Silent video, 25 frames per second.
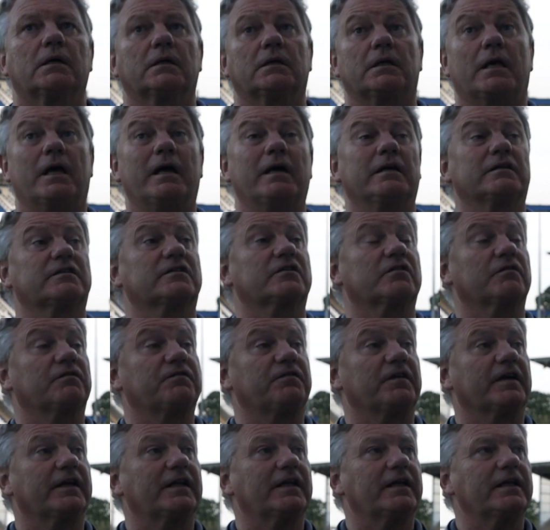Yes, good
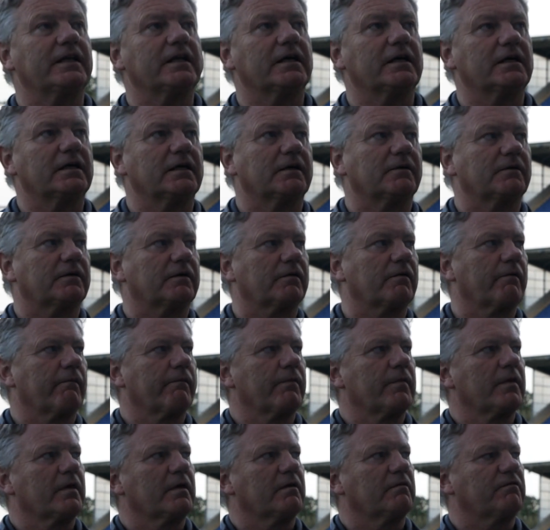feeling.
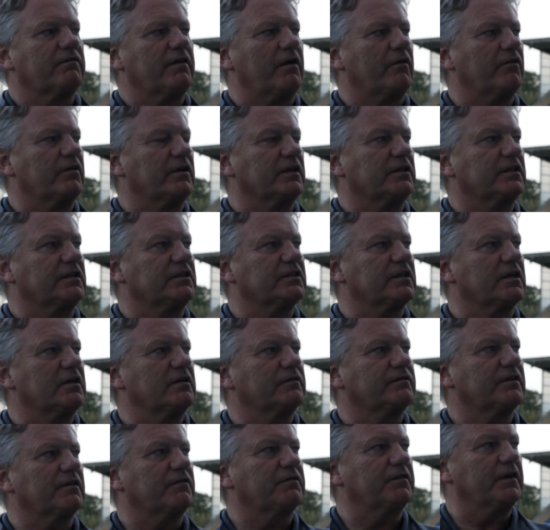Thoroughly
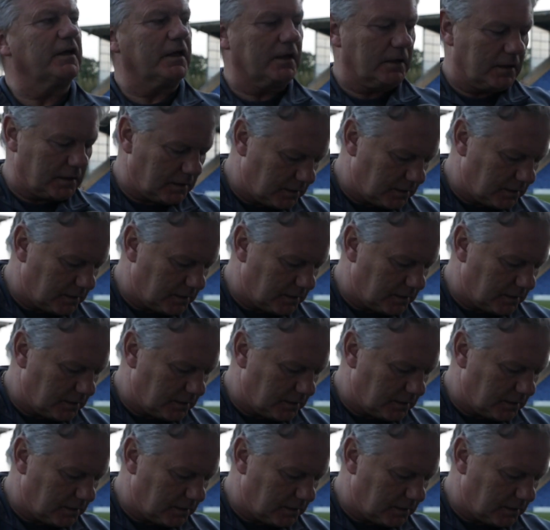deserved, I think.